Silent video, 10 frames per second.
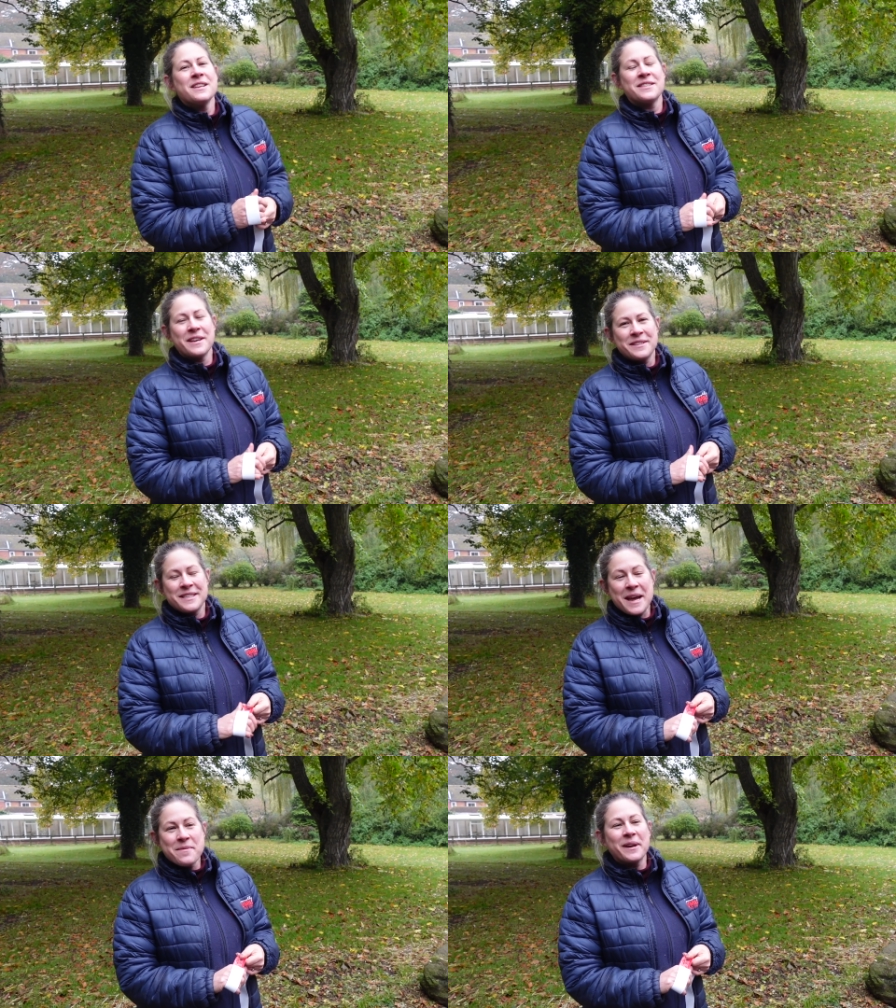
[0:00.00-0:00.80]
So
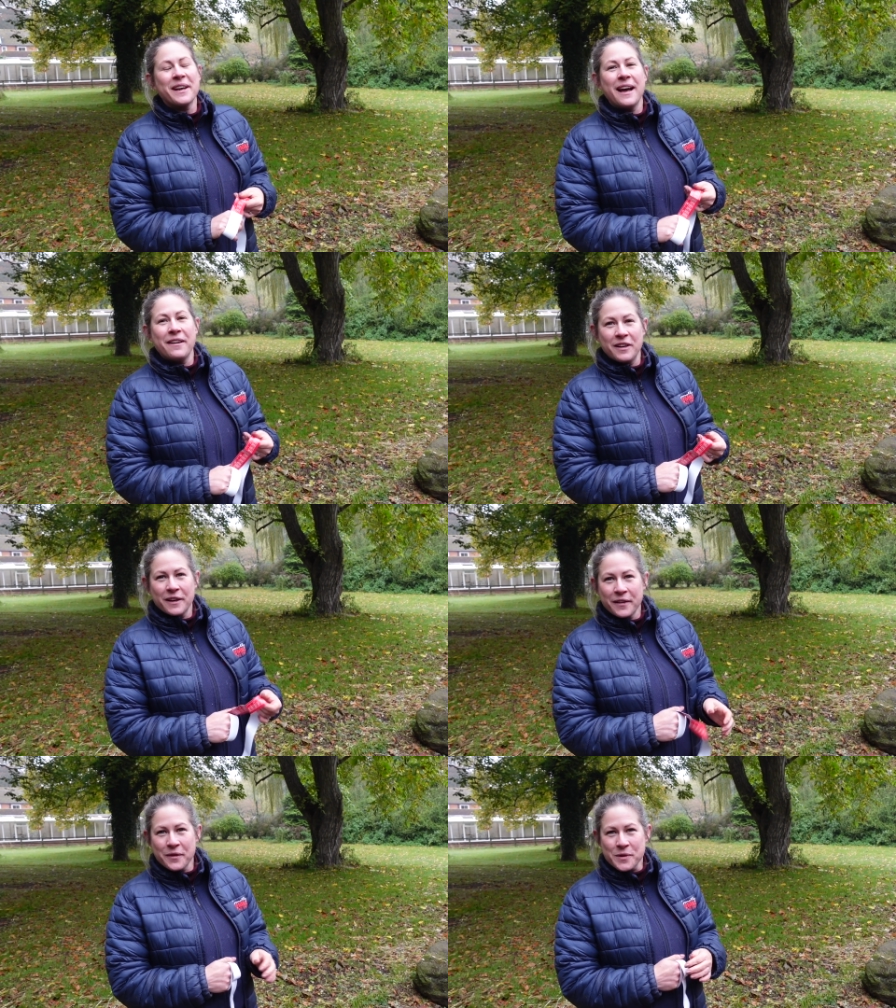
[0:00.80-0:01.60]
today we're going to have a
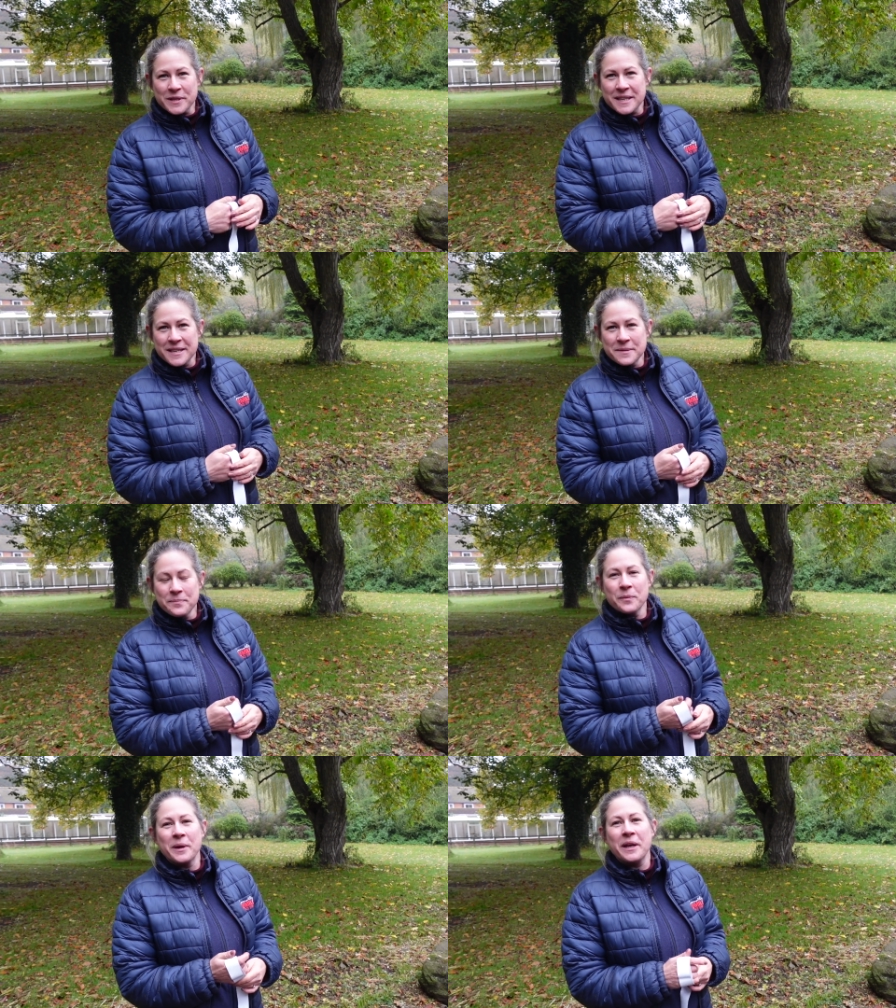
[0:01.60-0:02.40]
look at the horses.
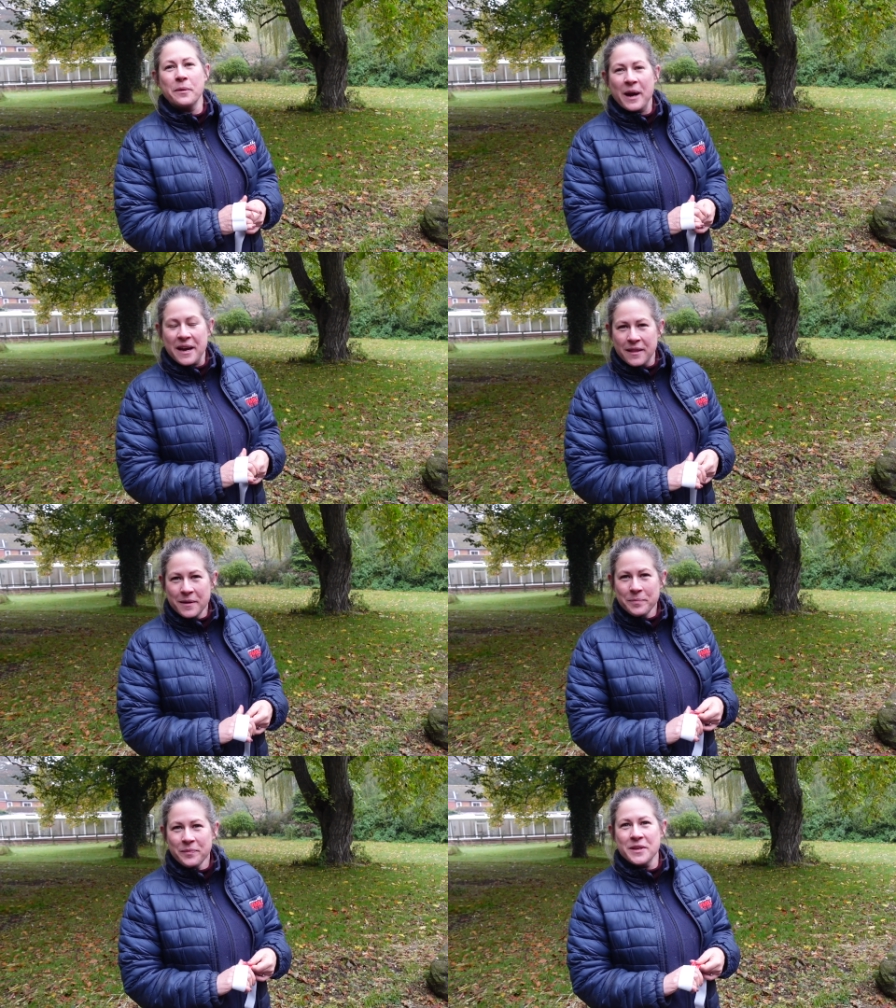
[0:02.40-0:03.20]
We're going to weigh
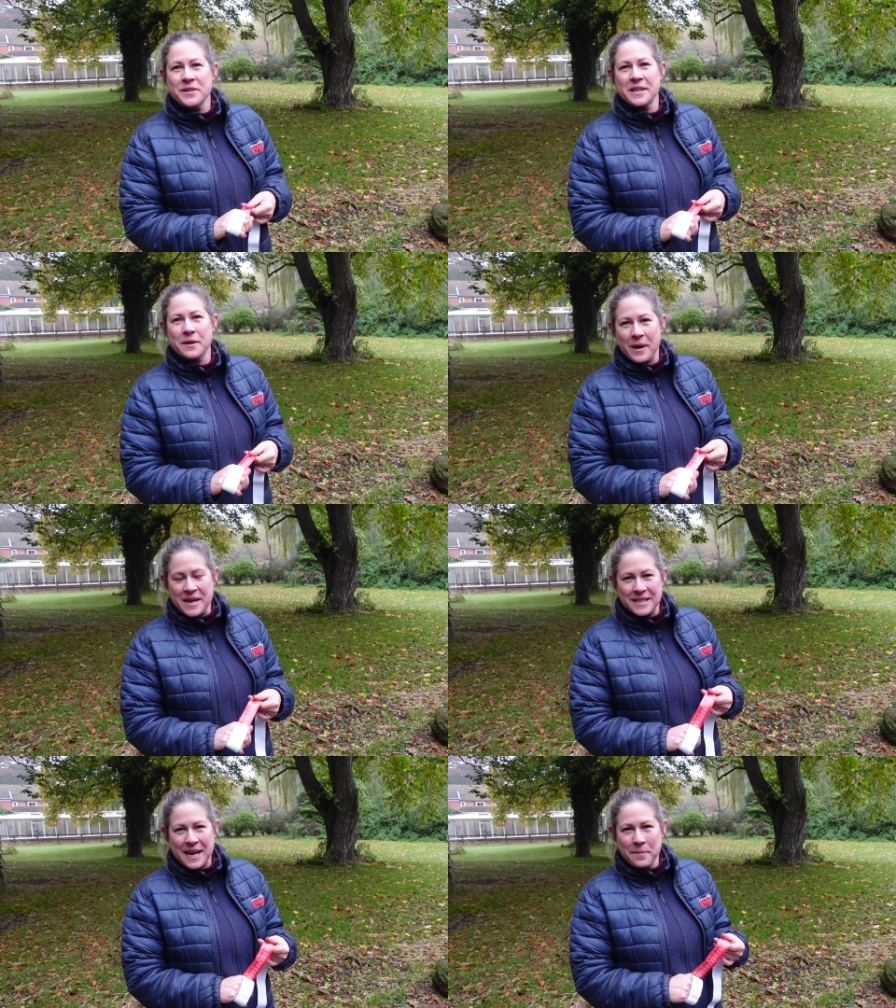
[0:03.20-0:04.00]
them using a weigh
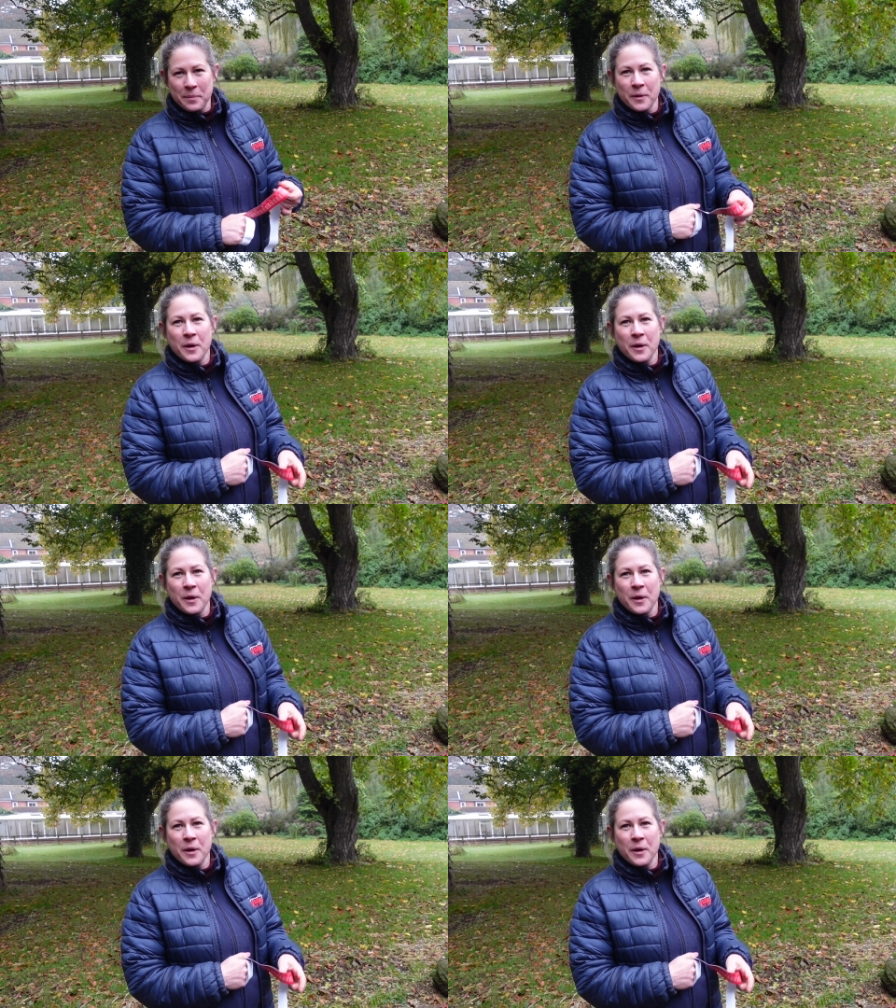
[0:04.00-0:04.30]
tape.